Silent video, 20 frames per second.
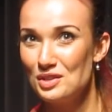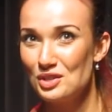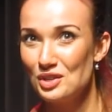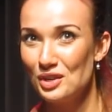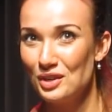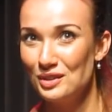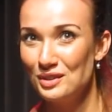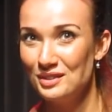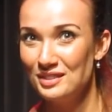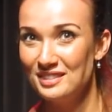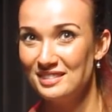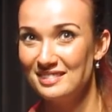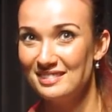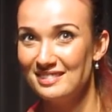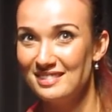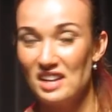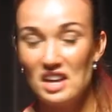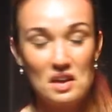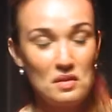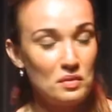the show.
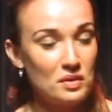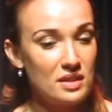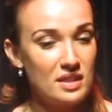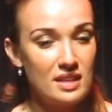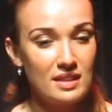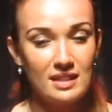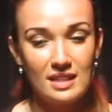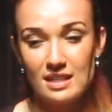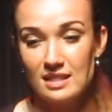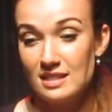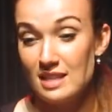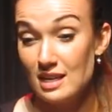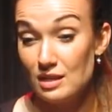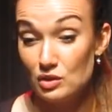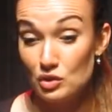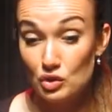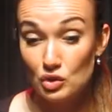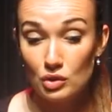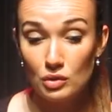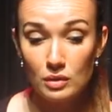Everything that I say
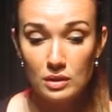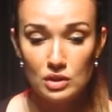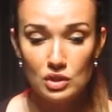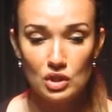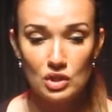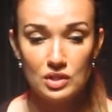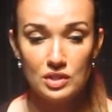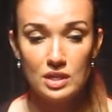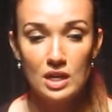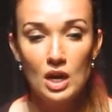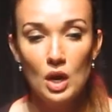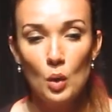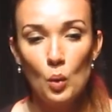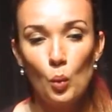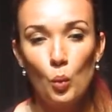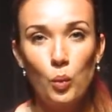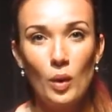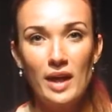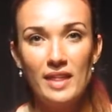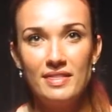is true. It's just
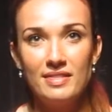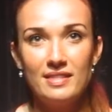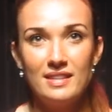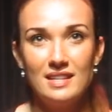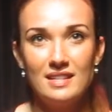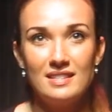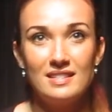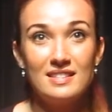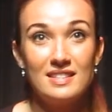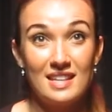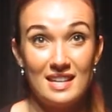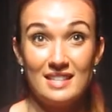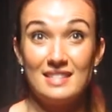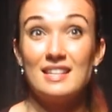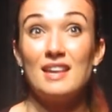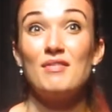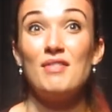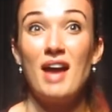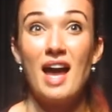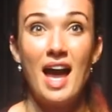when these things
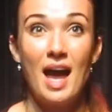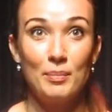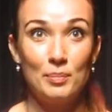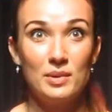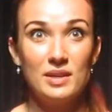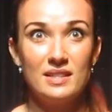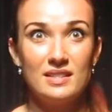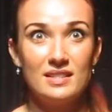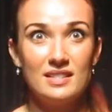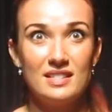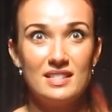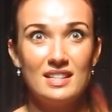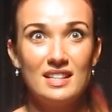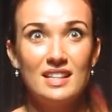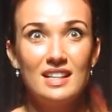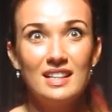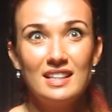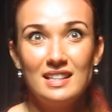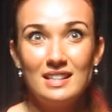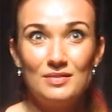have happened.
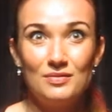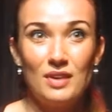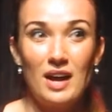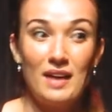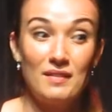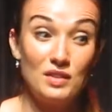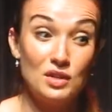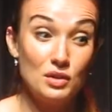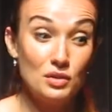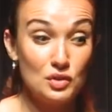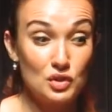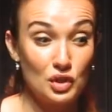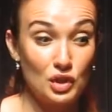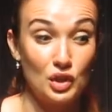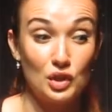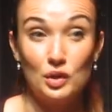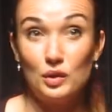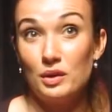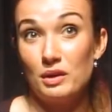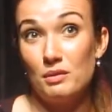5 years
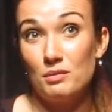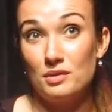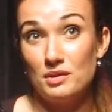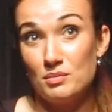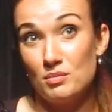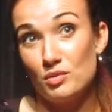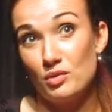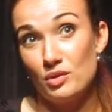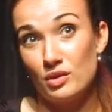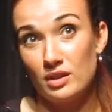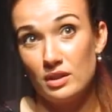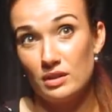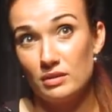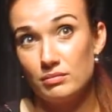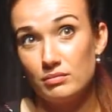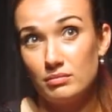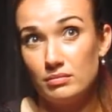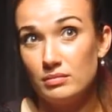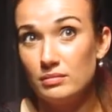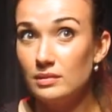ago, it was more,
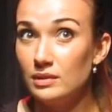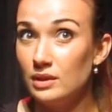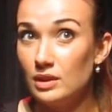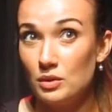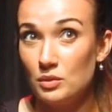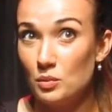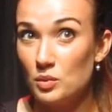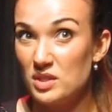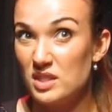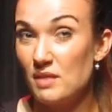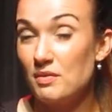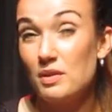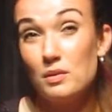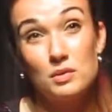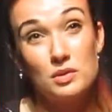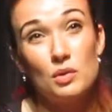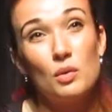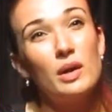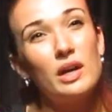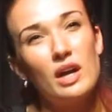stuff that
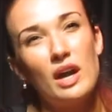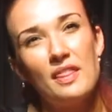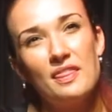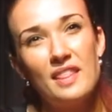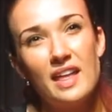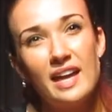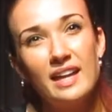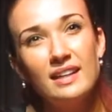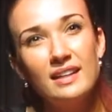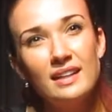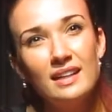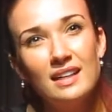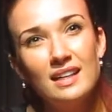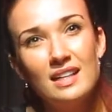was going on then.